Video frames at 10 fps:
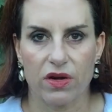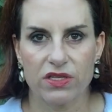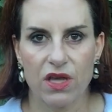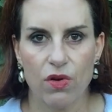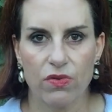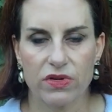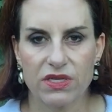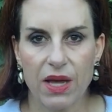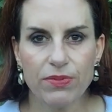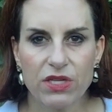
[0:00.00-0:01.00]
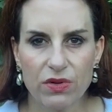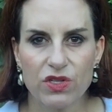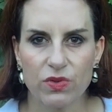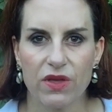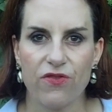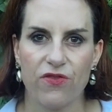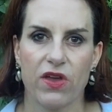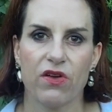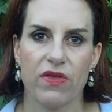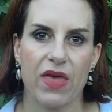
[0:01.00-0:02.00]
So step 2 is really
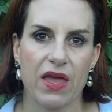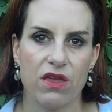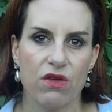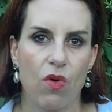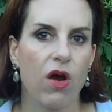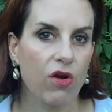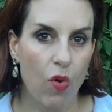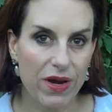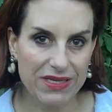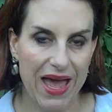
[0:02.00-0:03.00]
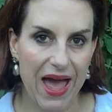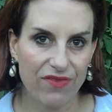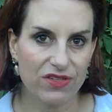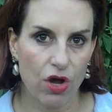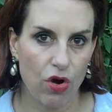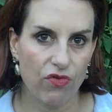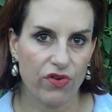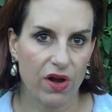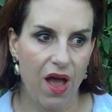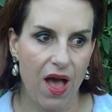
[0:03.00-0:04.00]
figuring that you are going to have to
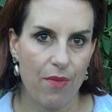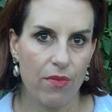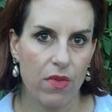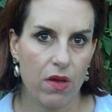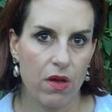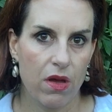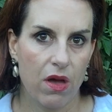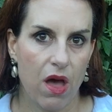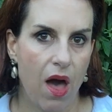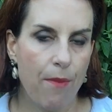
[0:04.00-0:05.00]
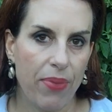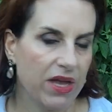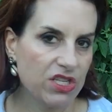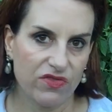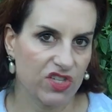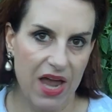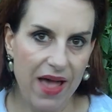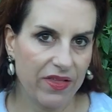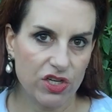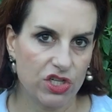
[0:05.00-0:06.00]
overcome a bunch of
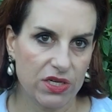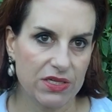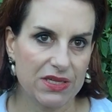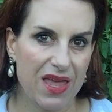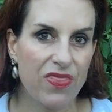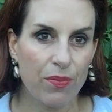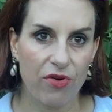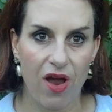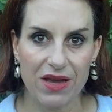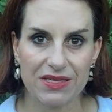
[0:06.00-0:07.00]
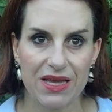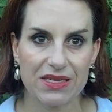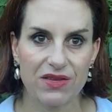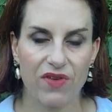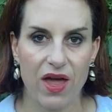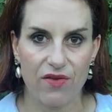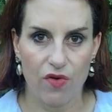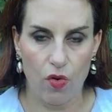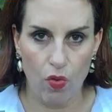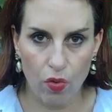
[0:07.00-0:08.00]
challenges in the process of kind of
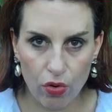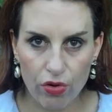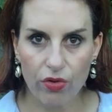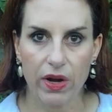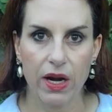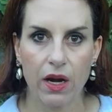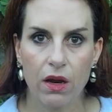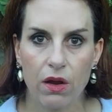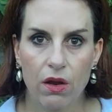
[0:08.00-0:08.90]
ordering